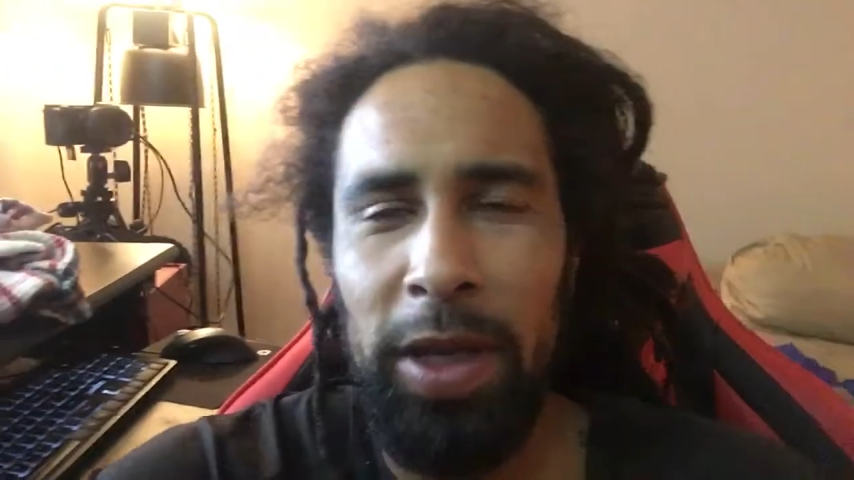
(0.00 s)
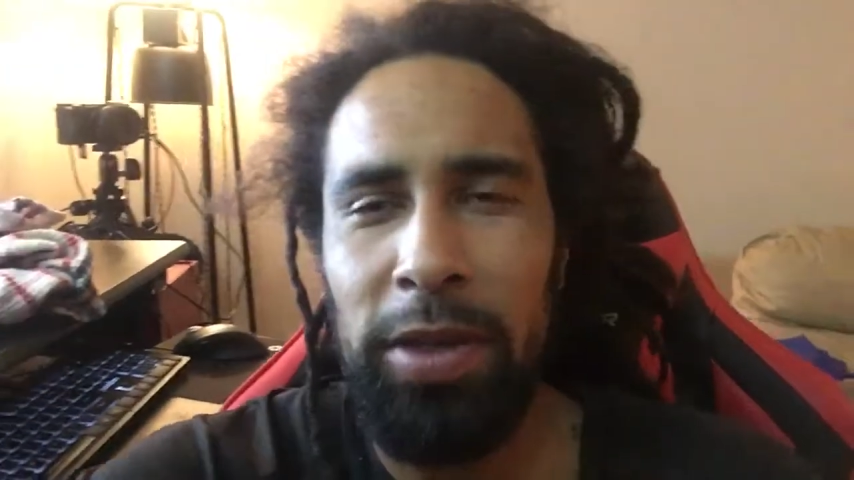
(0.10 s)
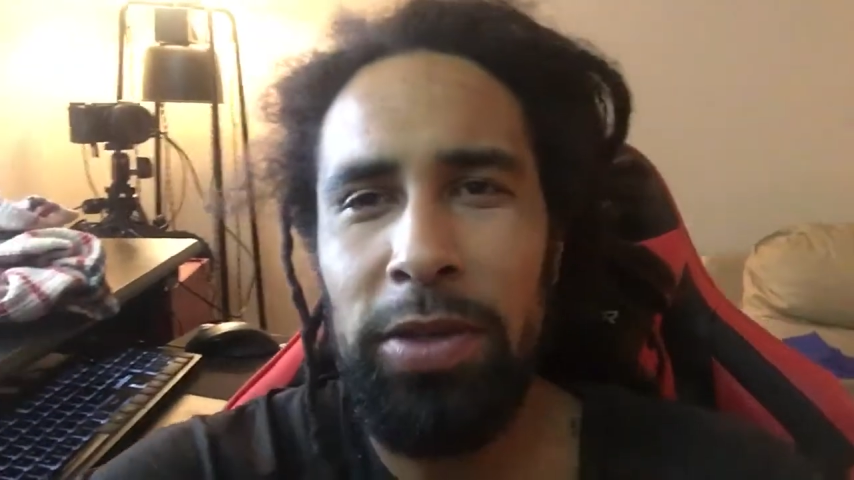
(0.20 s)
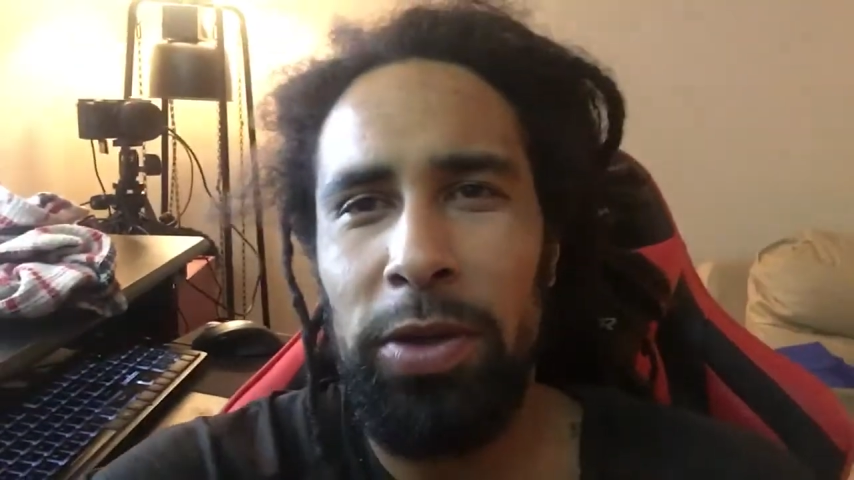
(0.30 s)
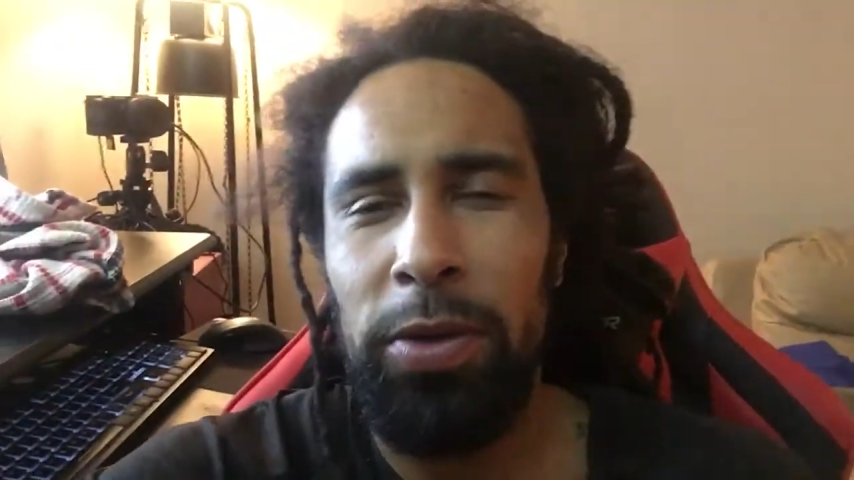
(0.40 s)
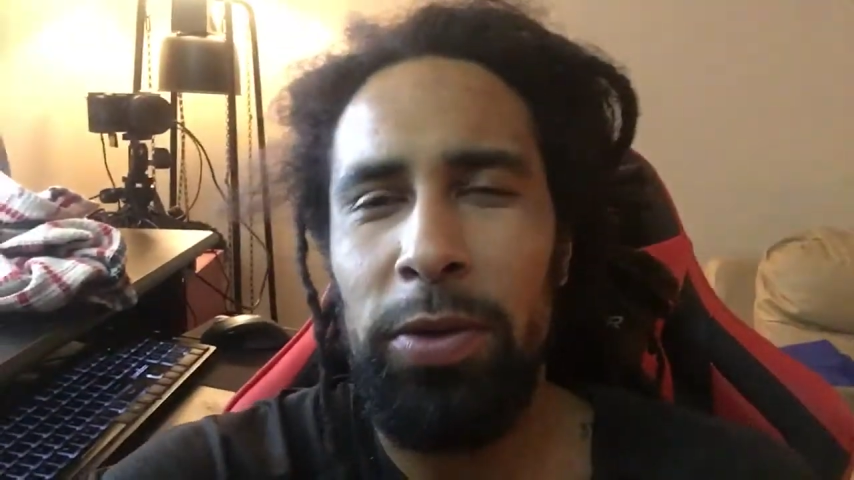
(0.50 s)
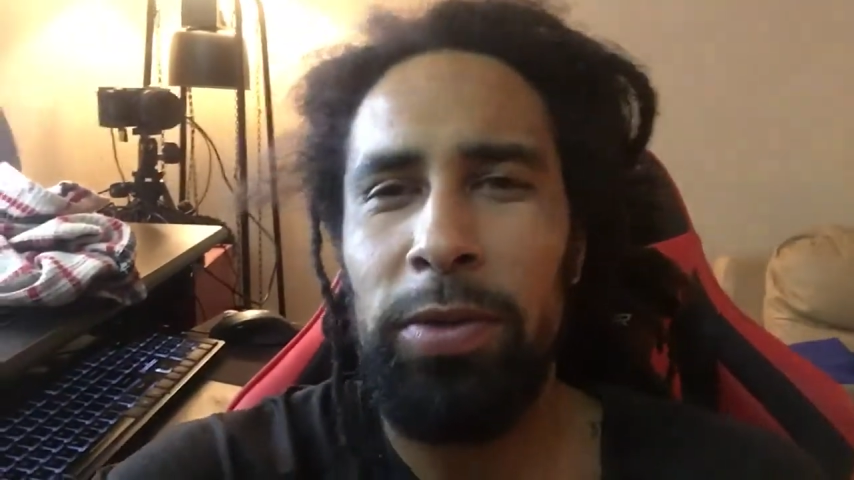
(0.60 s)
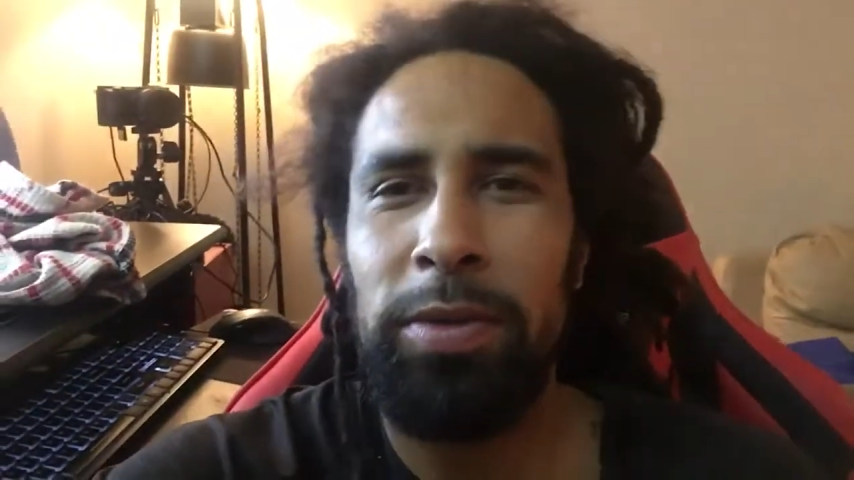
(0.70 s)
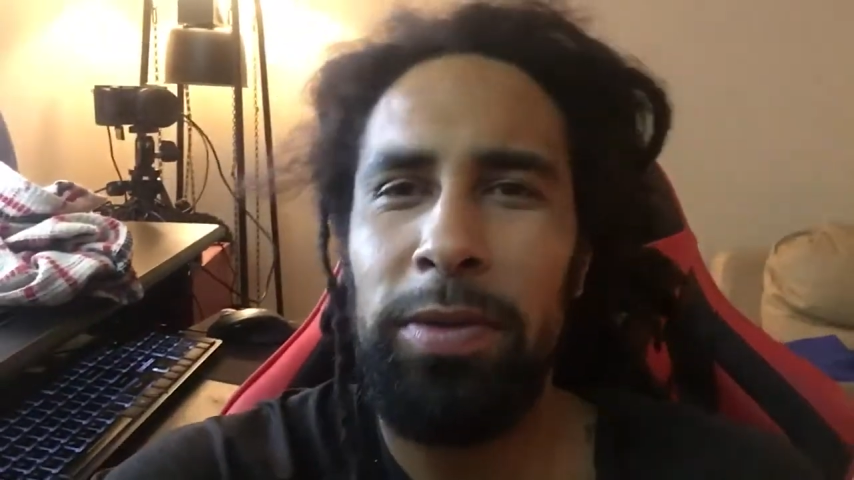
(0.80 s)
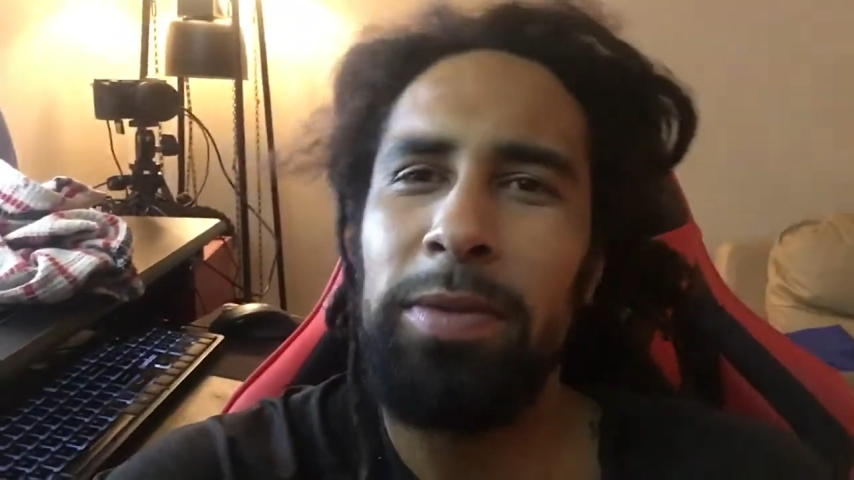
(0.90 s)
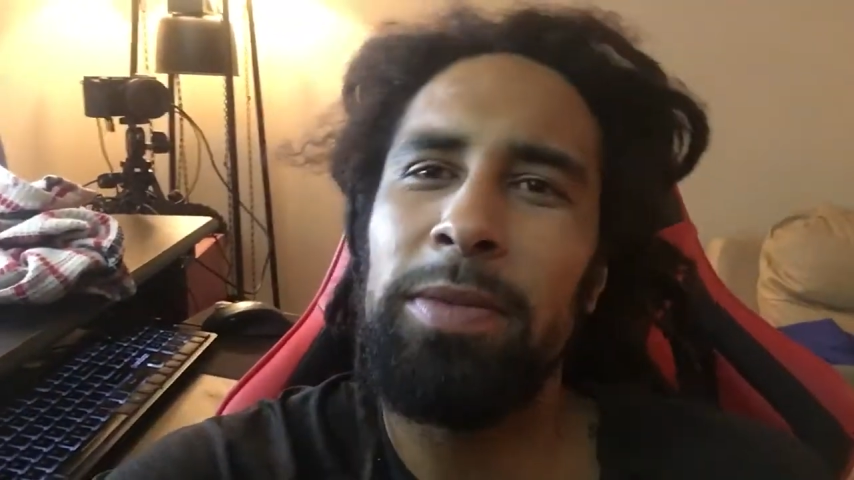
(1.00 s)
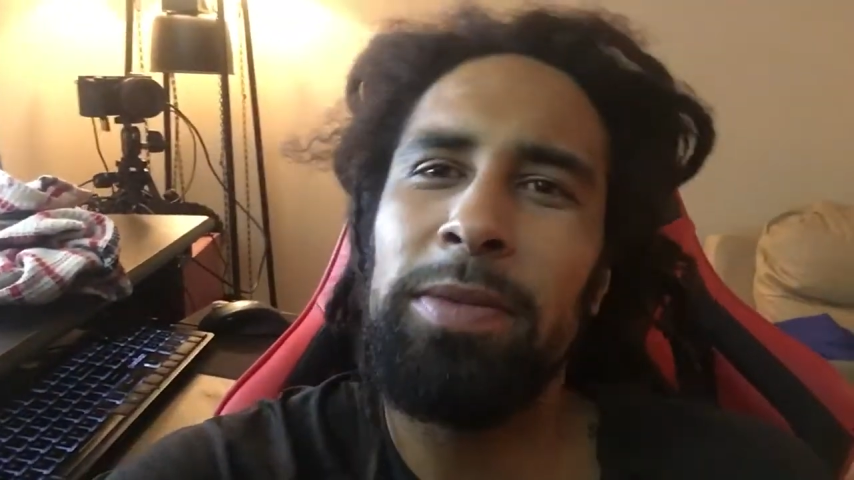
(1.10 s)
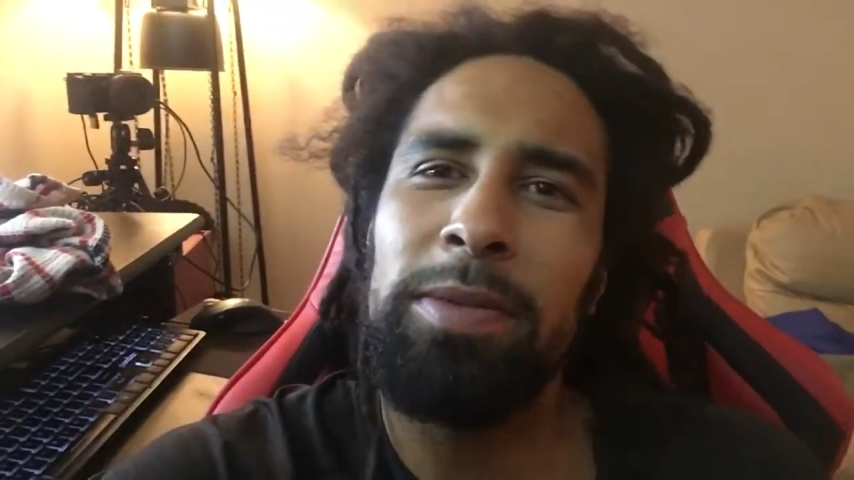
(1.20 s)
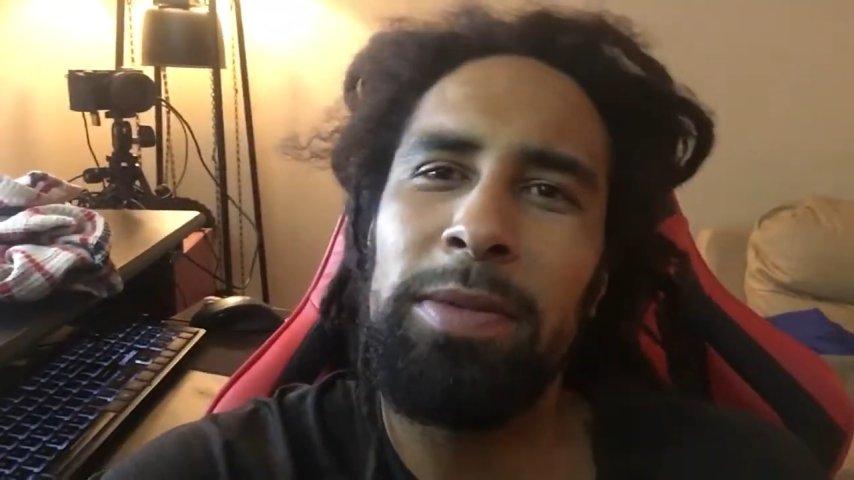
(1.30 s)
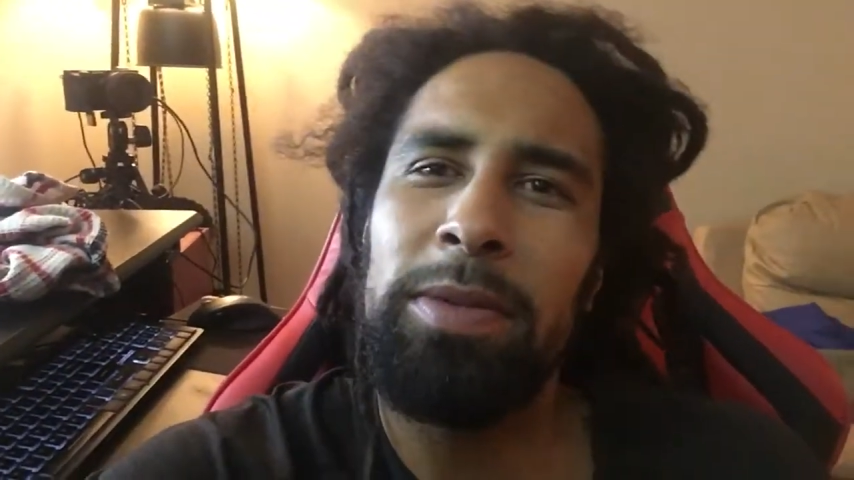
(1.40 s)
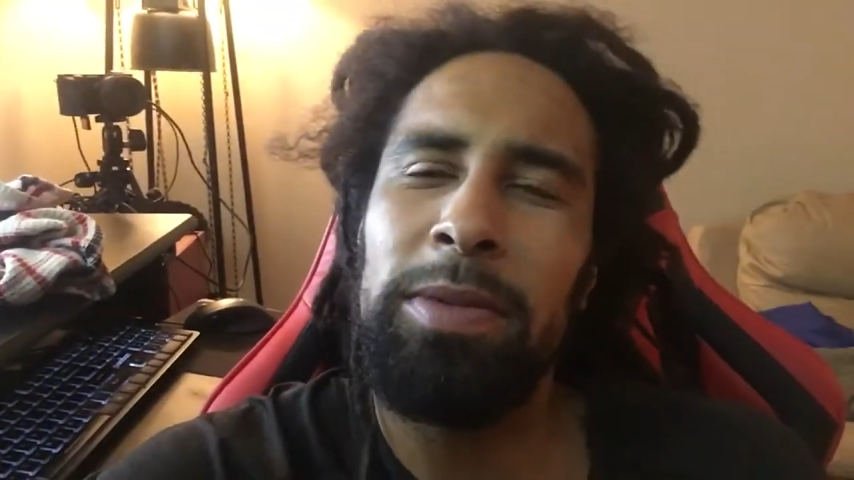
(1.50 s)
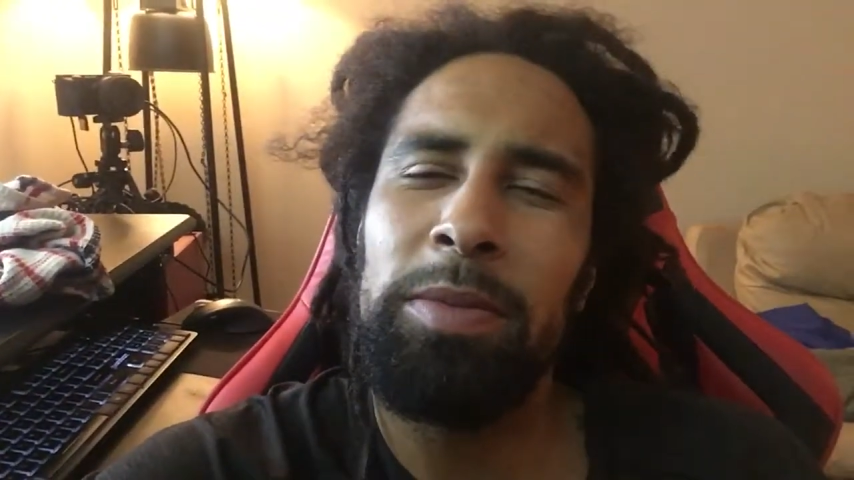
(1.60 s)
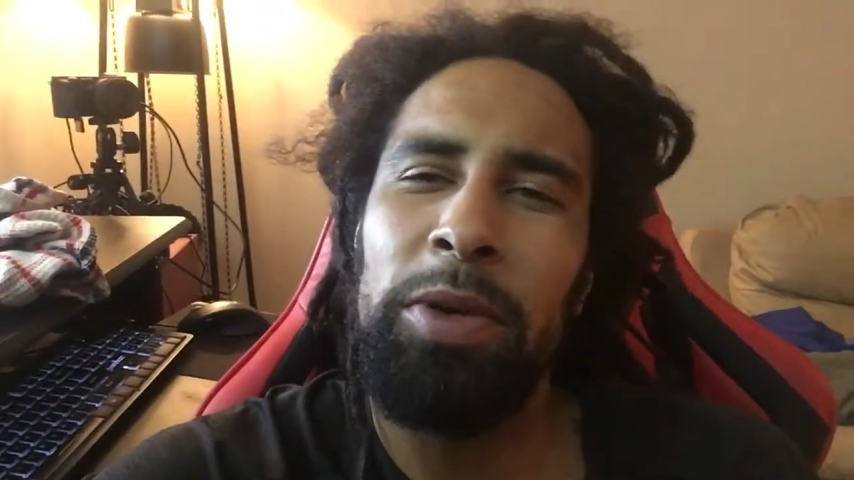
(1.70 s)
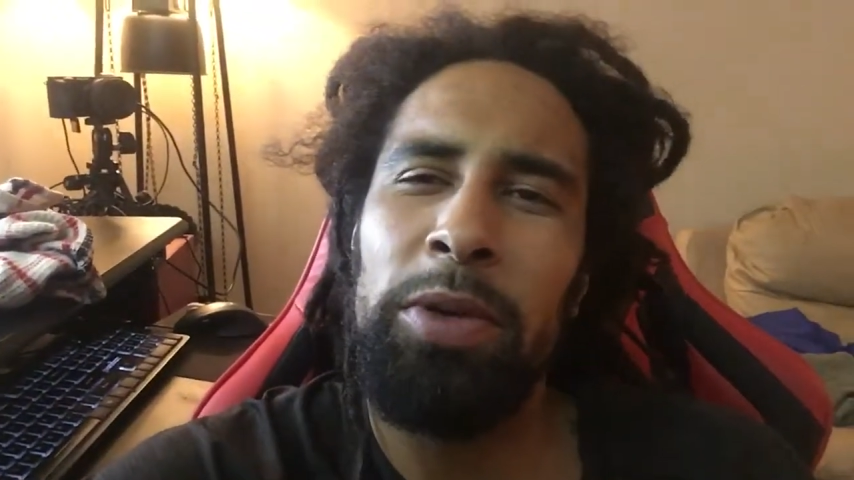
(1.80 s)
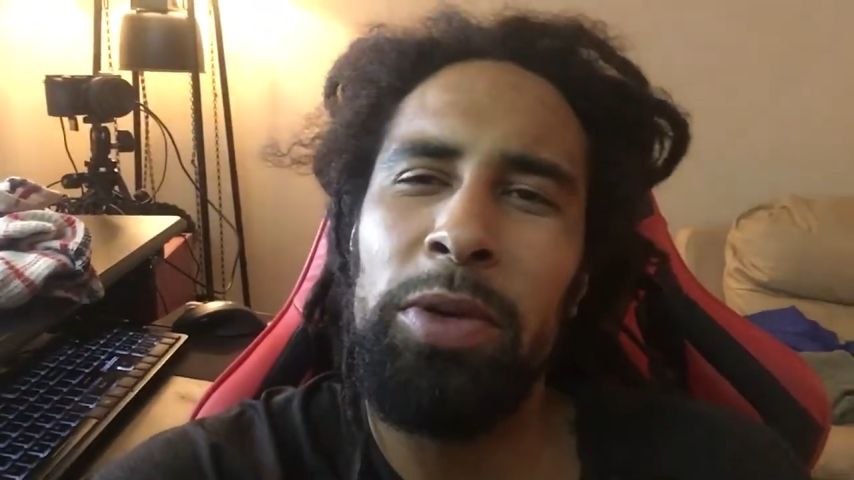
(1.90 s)
So,
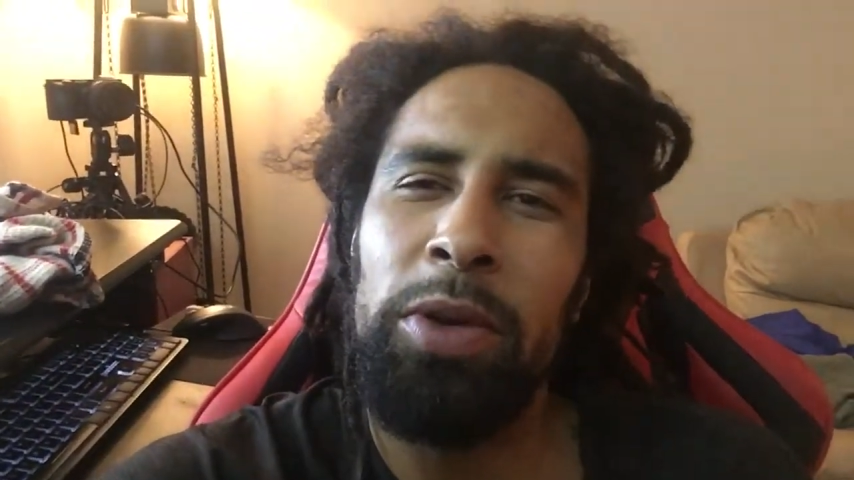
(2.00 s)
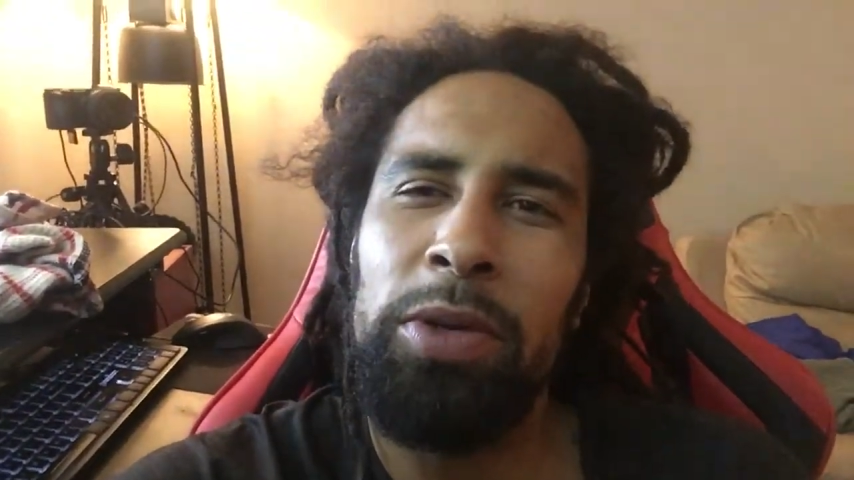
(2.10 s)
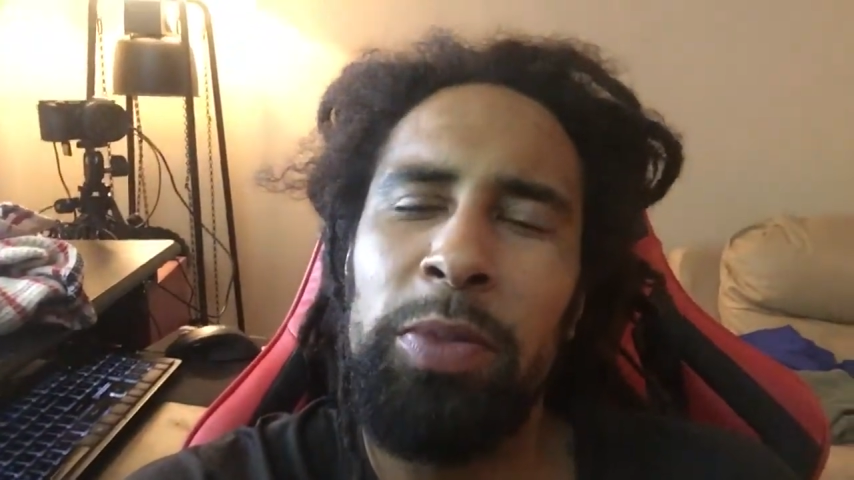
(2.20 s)
well, who knows?